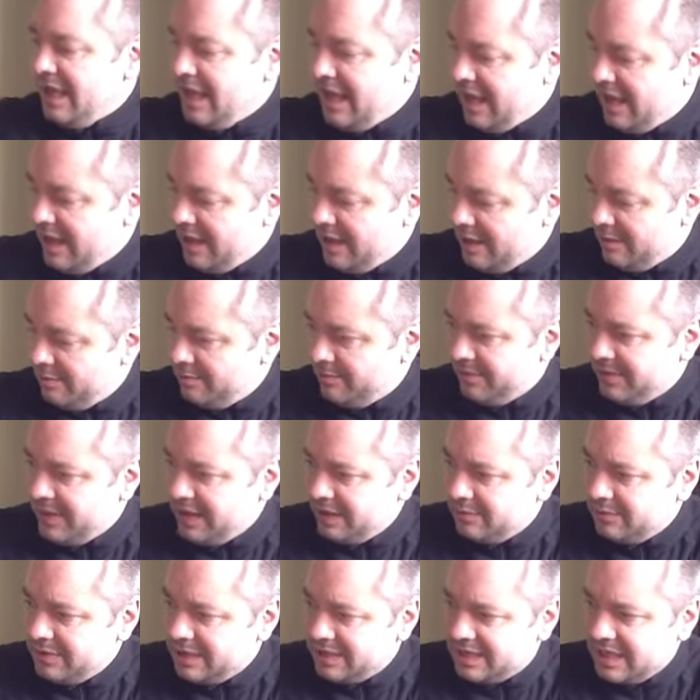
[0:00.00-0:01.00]

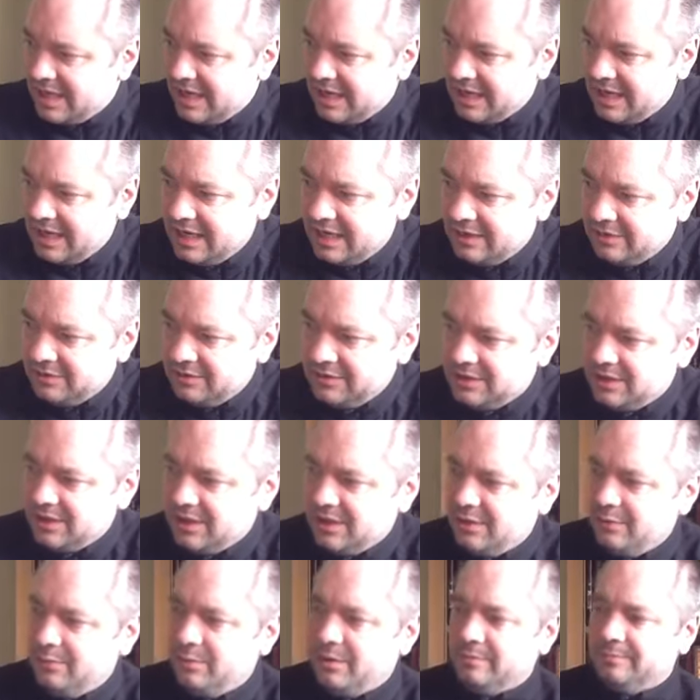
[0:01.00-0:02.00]
Then we start getting on
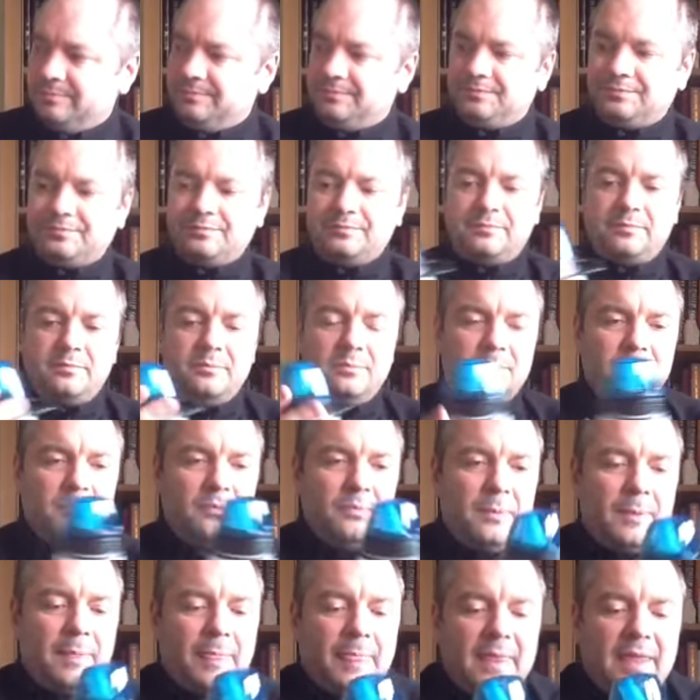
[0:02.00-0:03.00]
to
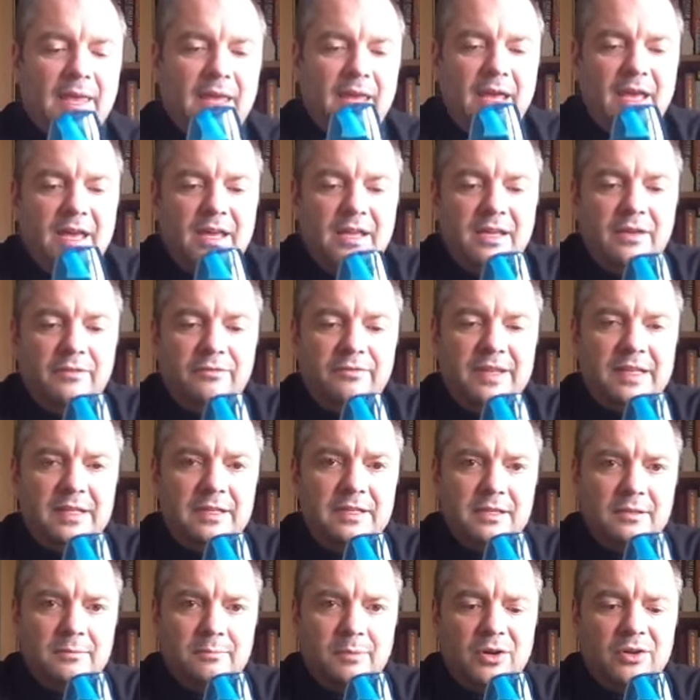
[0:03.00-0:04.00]
your
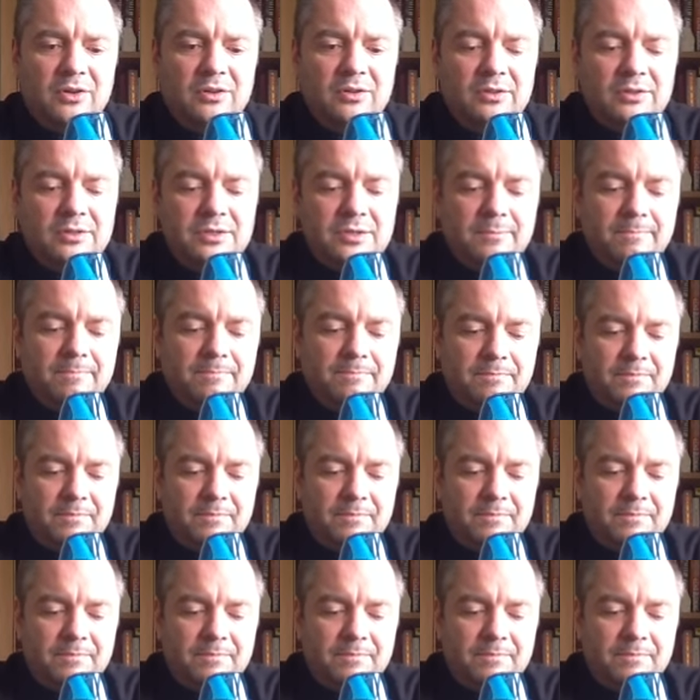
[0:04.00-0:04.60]
filtered bottles.